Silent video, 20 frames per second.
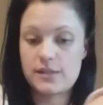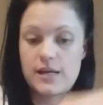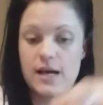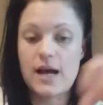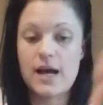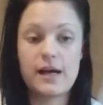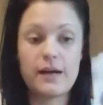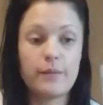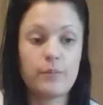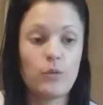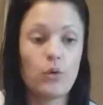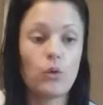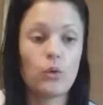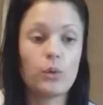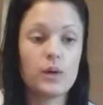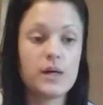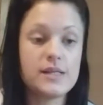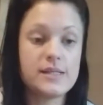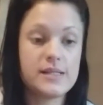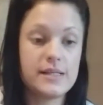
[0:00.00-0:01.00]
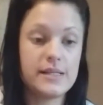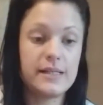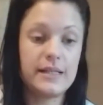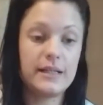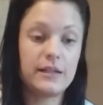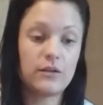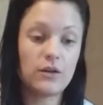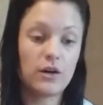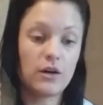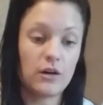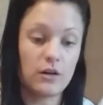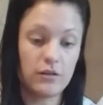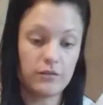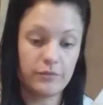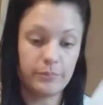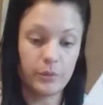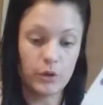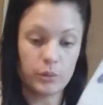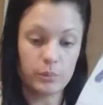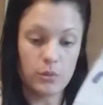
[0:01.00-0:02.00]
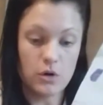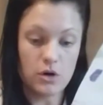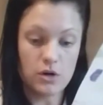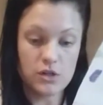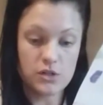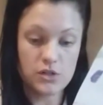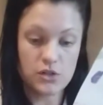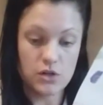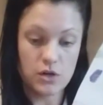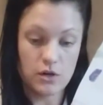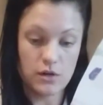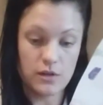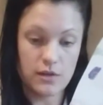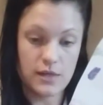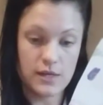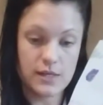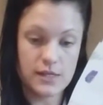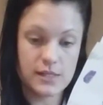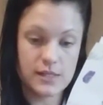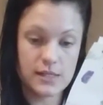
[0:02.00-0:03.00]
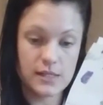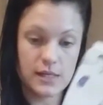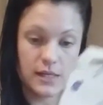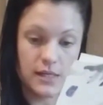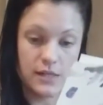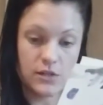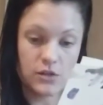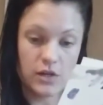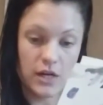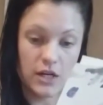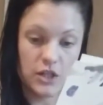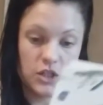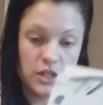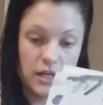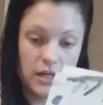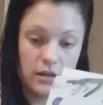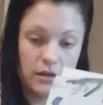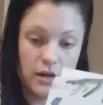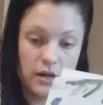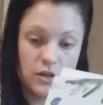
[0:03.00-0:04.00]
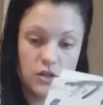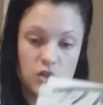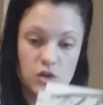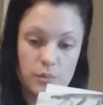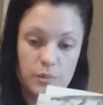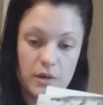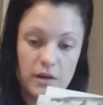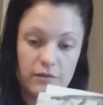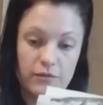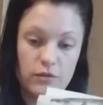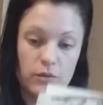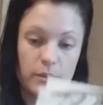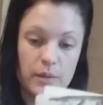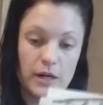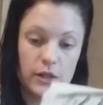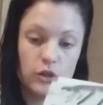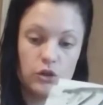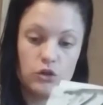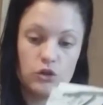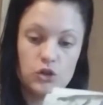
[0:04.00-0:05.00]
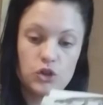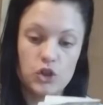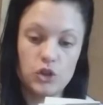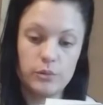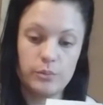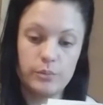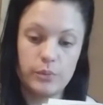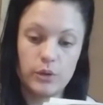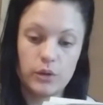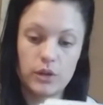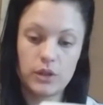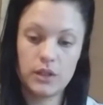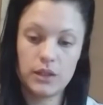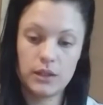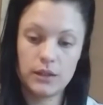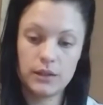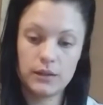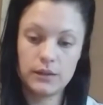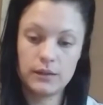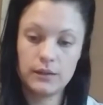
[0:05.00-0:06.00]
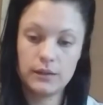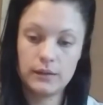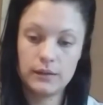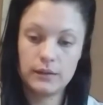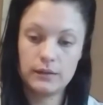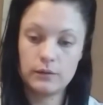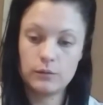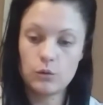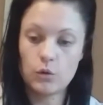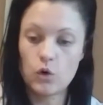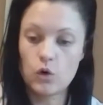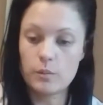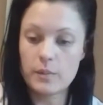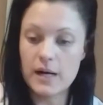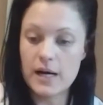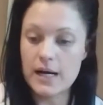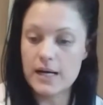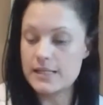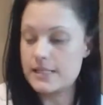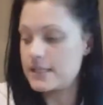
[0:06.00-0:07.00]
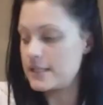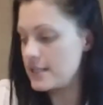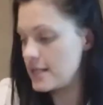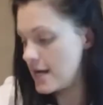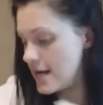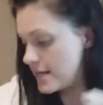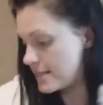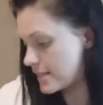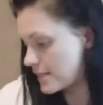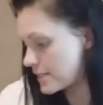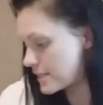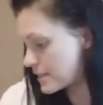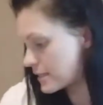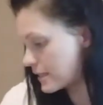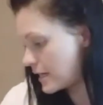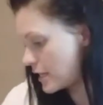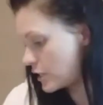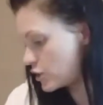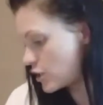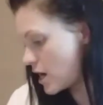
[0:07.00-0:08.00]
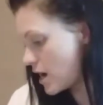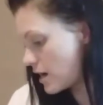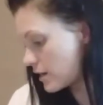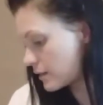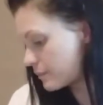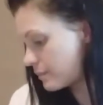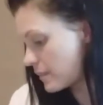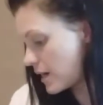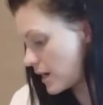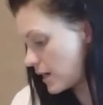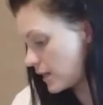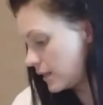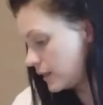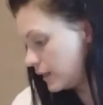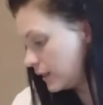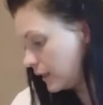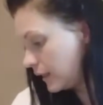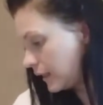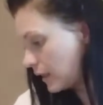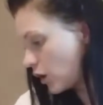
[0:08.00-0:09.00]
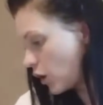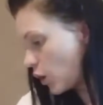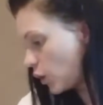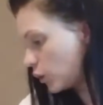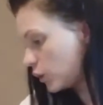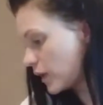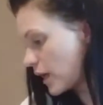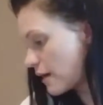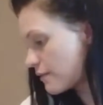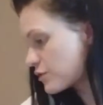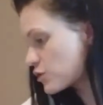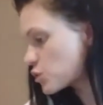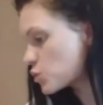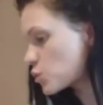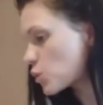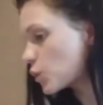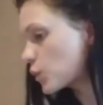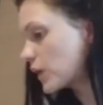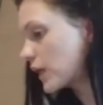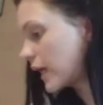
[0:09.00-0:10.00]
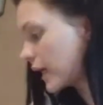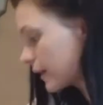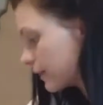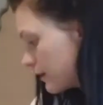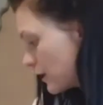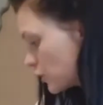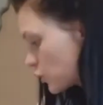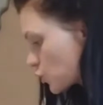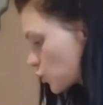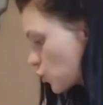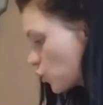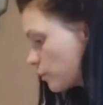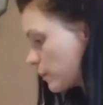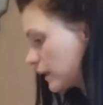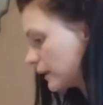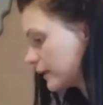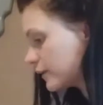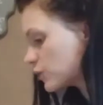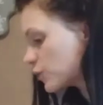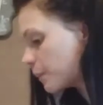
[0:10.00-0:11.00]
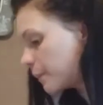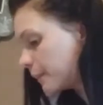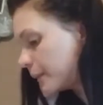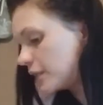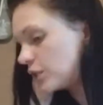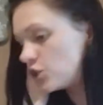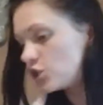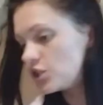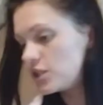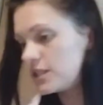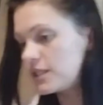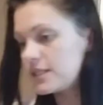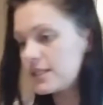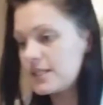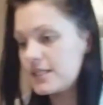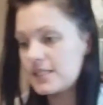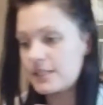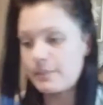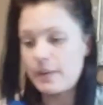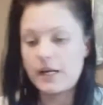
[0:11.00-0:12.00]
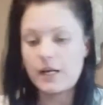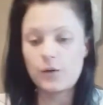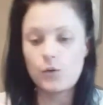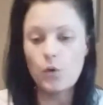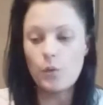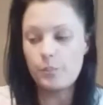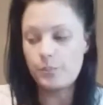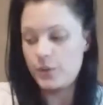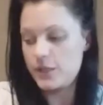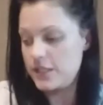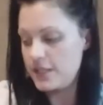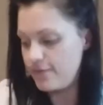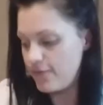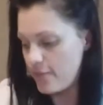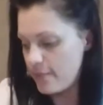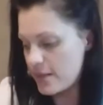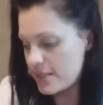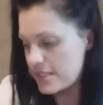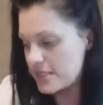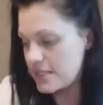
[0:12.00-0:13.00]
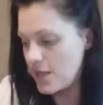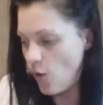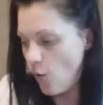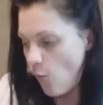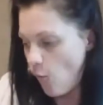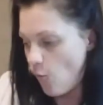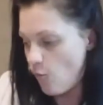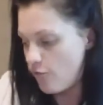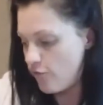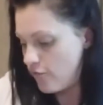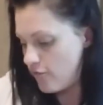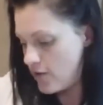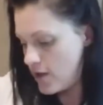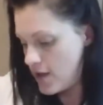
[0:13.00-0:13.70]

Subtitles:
I am always in need of bookmarks, so this is actually going to be for my YouTube book. All my ideas, I sketch out my whole life story in there, draw my little pictures, make it all pretty for myself.